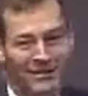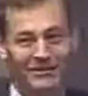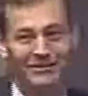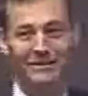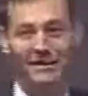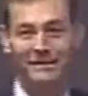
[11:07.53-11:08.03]

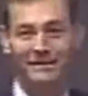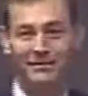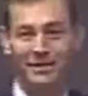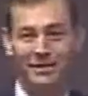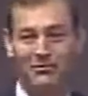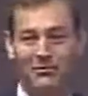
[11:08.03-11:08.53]
you need to
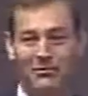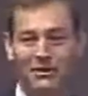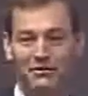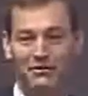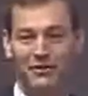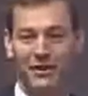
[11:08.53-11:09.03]
be
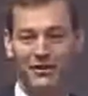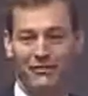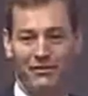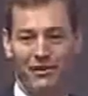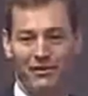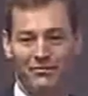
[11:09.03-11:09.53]
risk
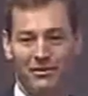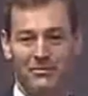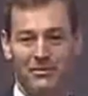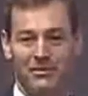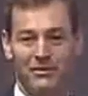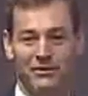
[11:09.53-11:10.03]
stratifying
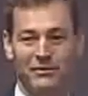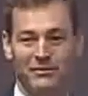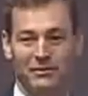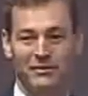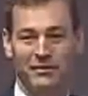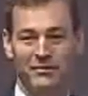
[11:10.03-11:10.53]
people
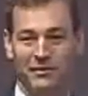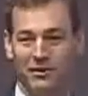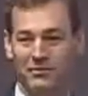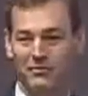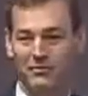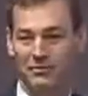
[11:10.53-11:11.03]
using the
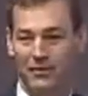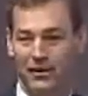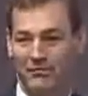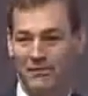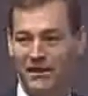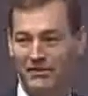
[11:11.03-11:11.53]
known
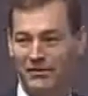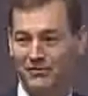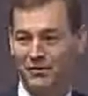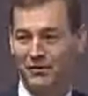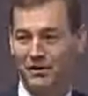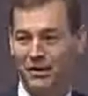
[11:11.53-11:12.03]
methods
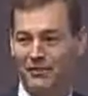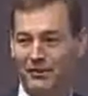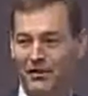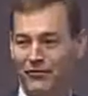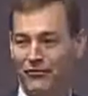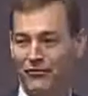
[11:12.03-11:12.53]
that we have
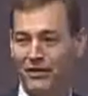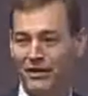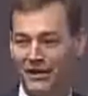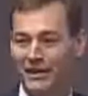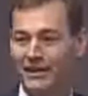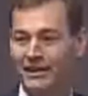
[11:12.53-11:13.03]
that are
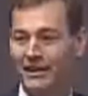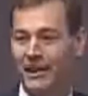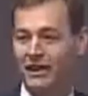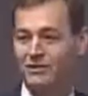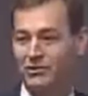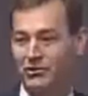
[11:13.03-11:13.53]
free
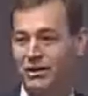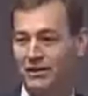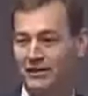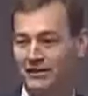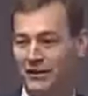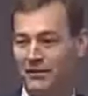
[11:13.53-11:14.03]
and
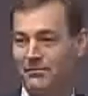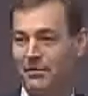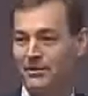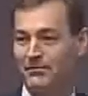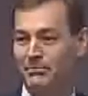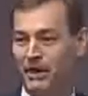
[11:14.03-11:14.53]
treating them
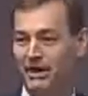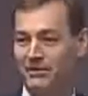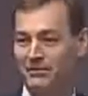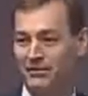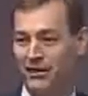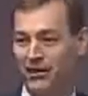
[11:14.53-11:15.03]

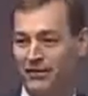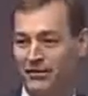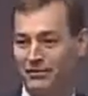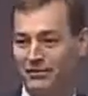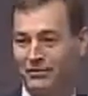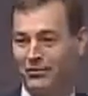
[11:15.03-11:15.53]
based
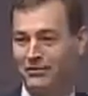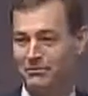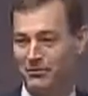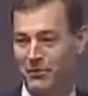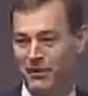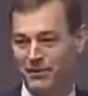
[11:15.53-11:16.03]
on the
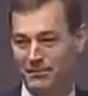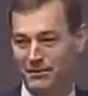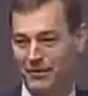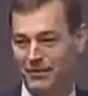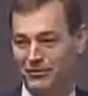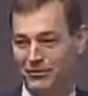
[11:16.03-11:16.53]
treatment
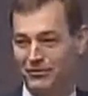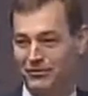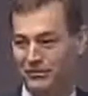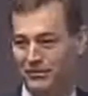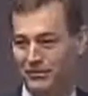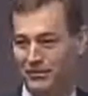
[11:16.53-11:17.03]

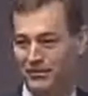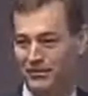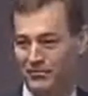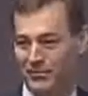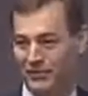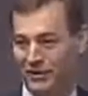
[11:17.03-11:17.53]
recommendations
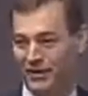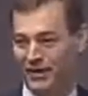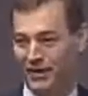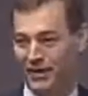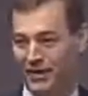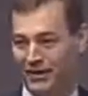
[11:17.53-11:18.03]
from the
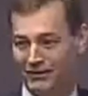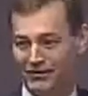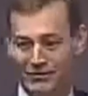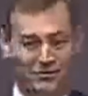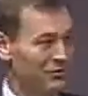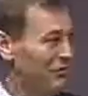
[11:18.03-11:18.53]

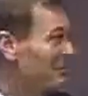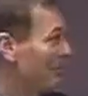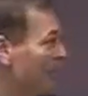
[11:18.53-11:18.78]
NIH, which is